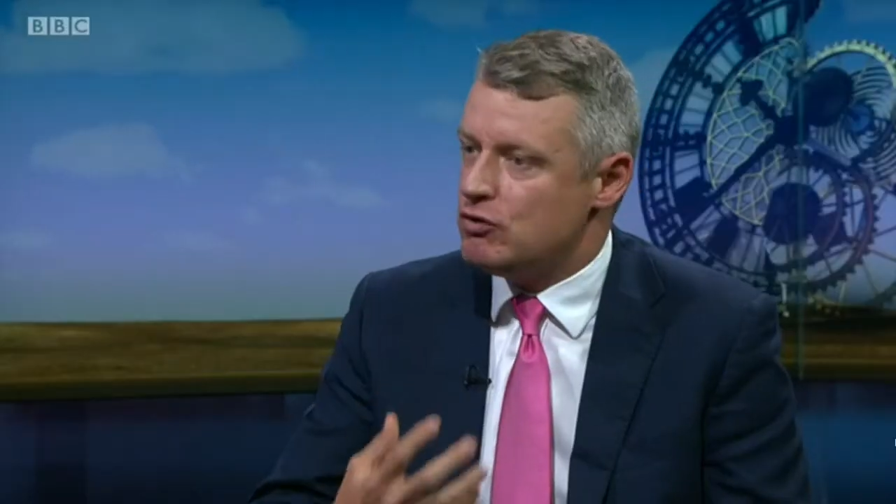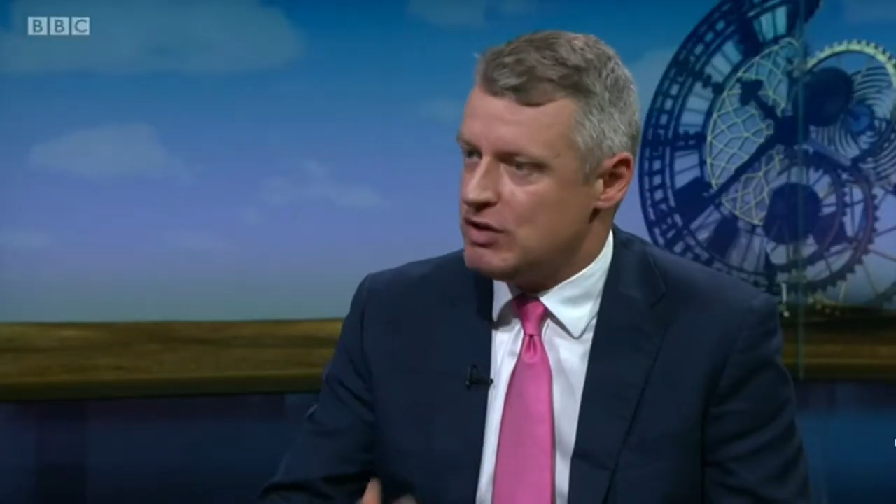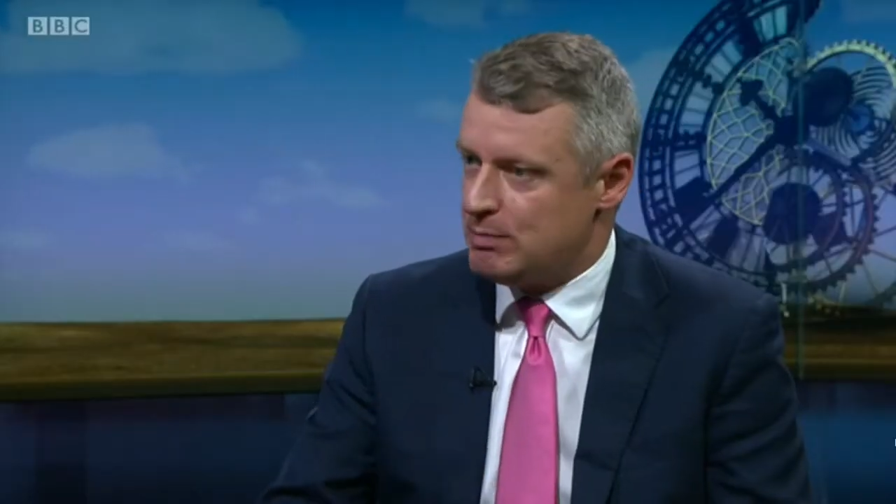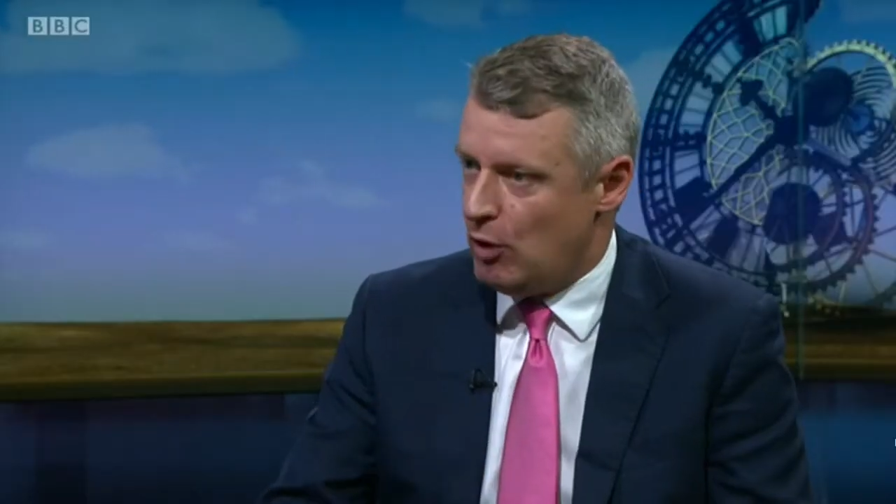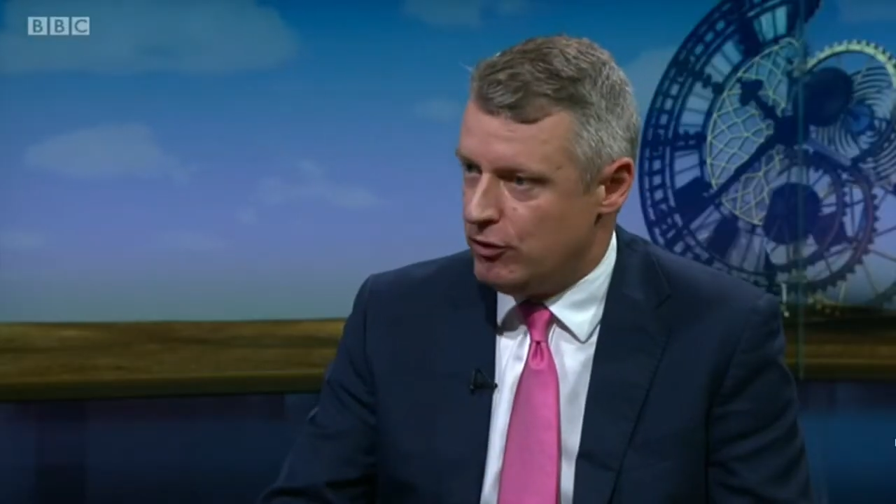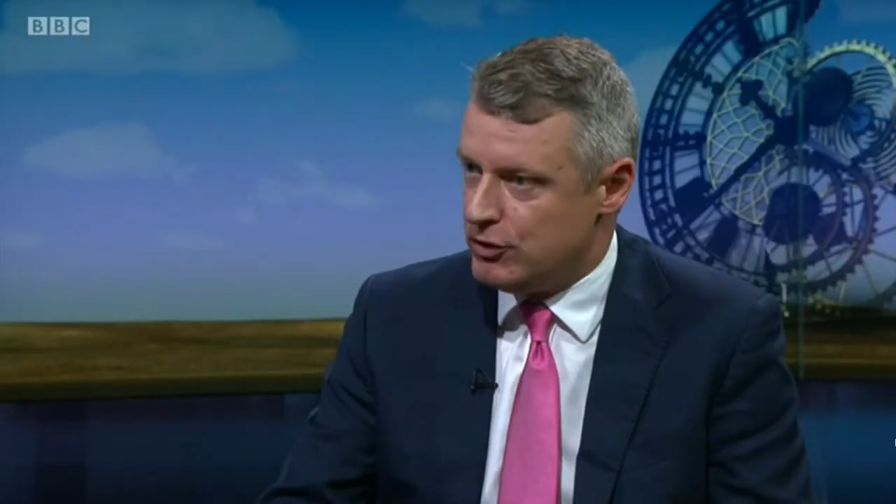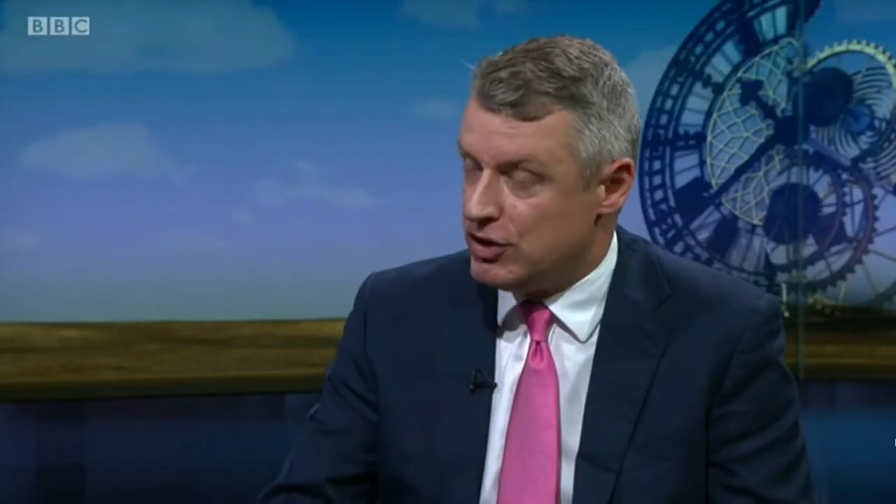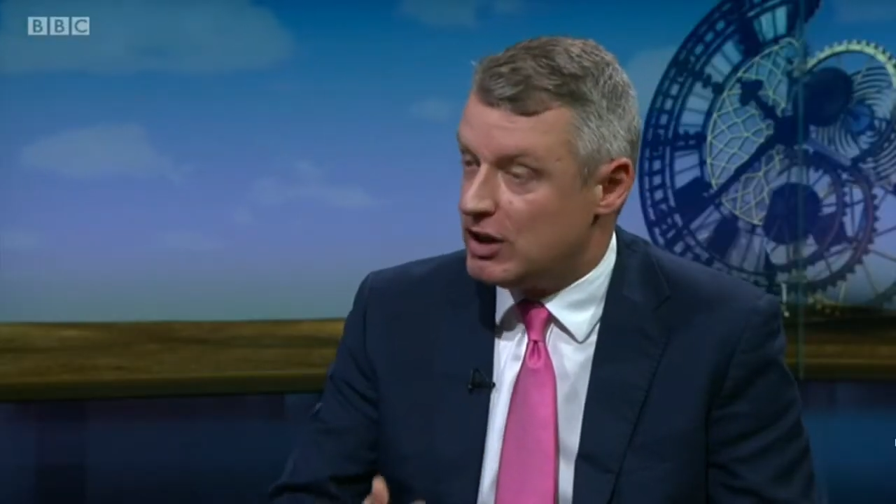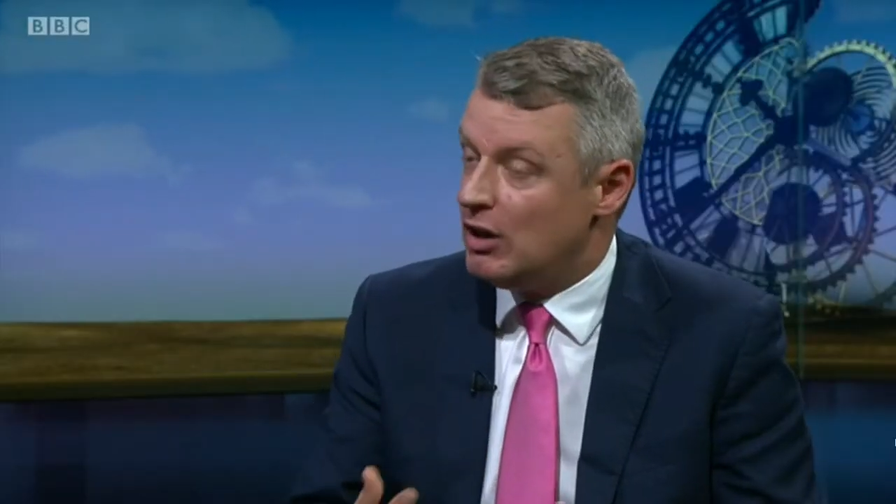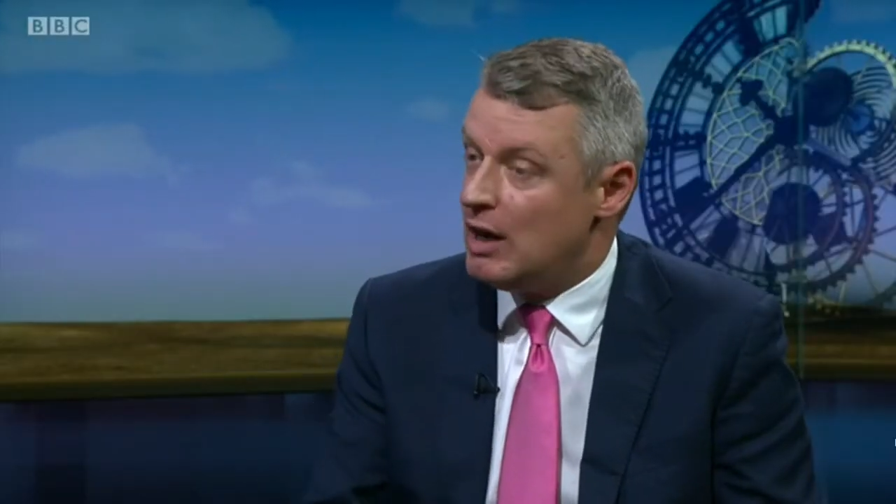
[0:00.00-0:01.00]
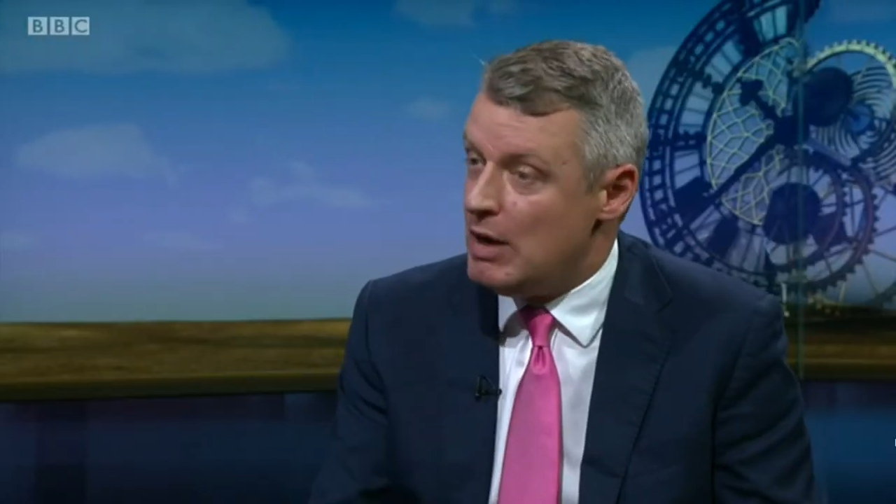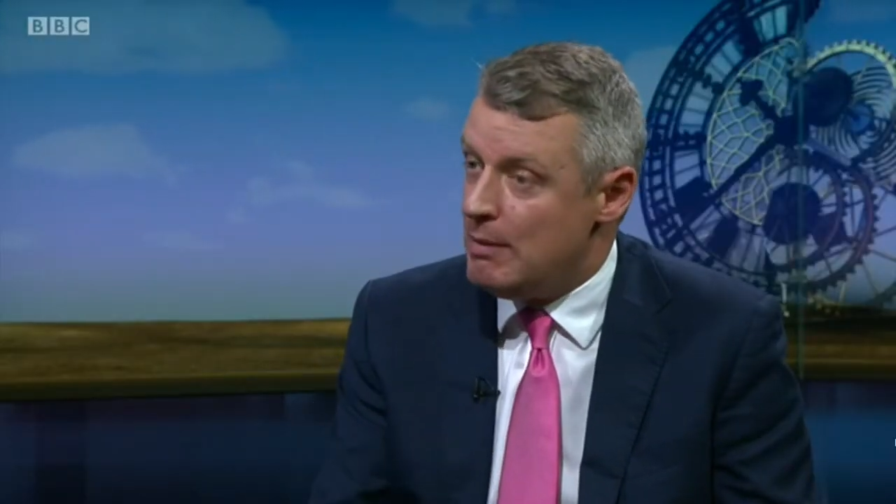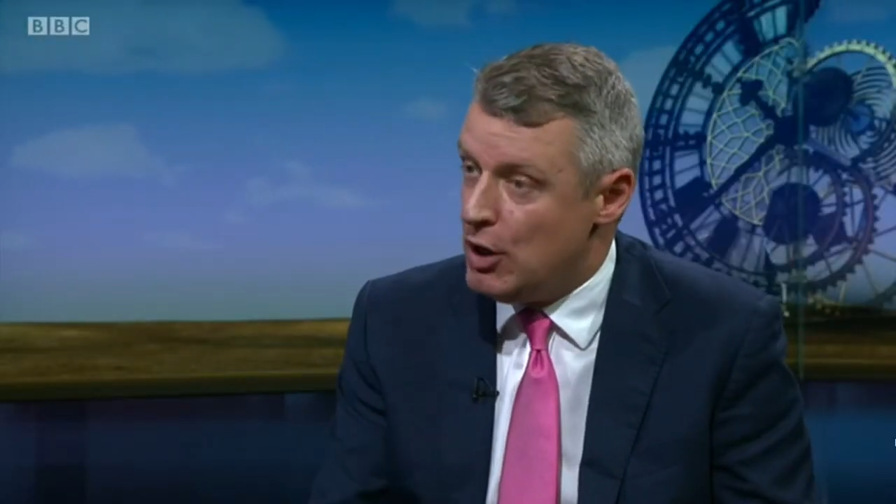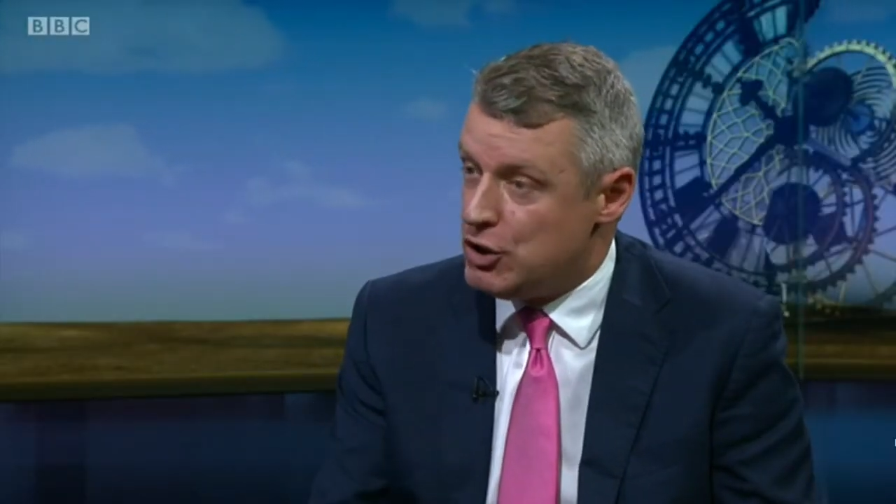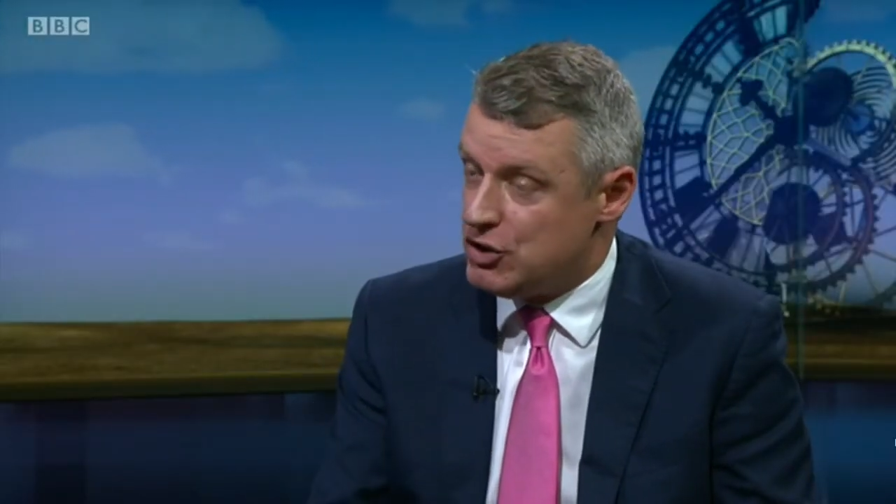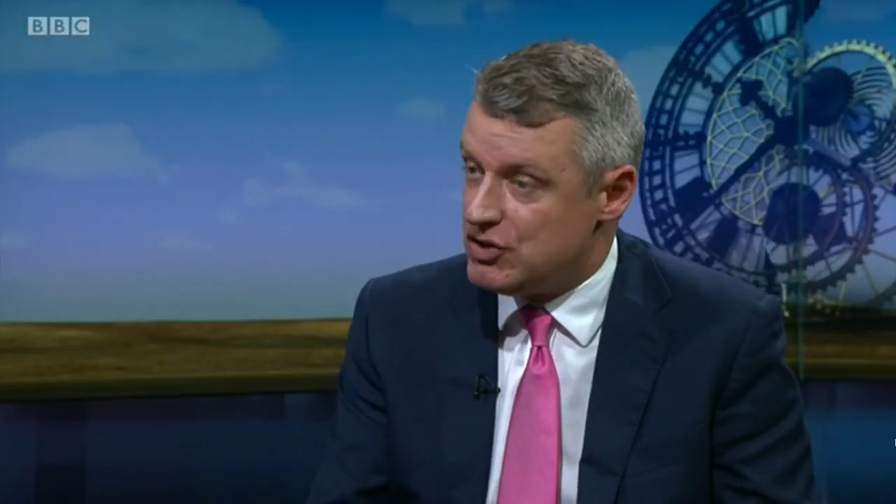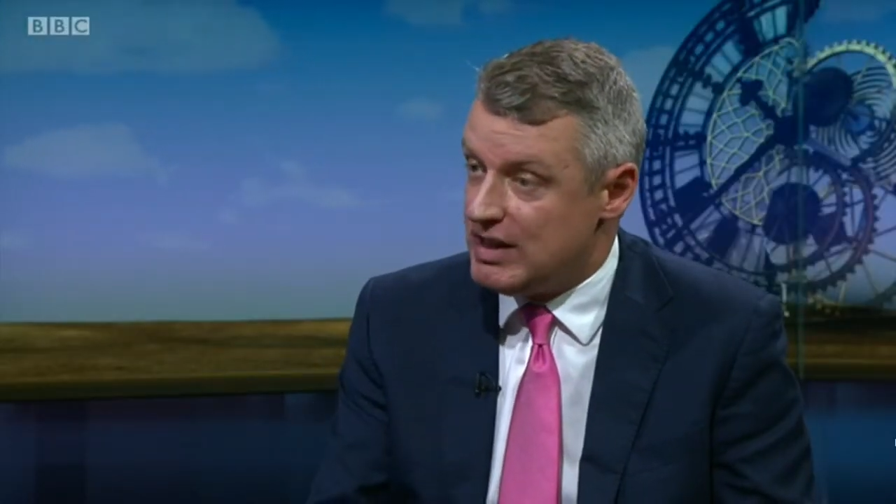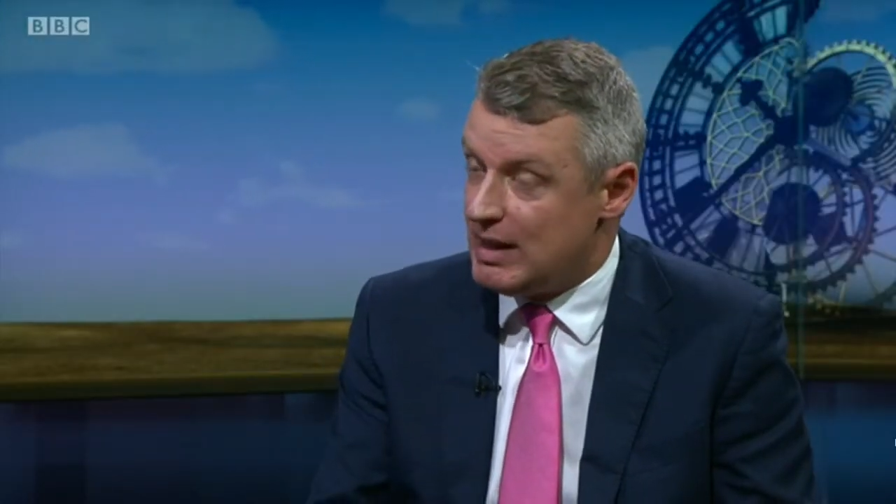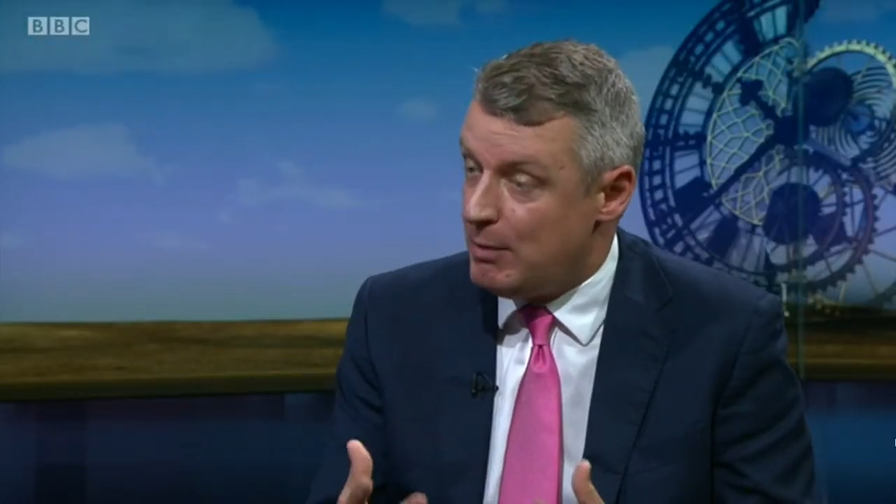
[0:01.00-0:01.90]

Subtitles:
to respond to the climate emergency